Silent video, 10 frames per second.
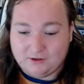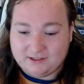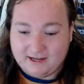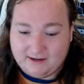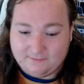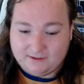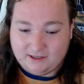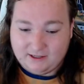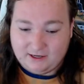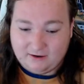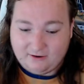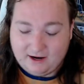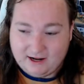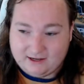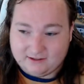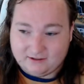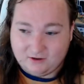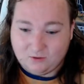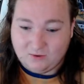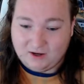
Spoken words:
games in there as well.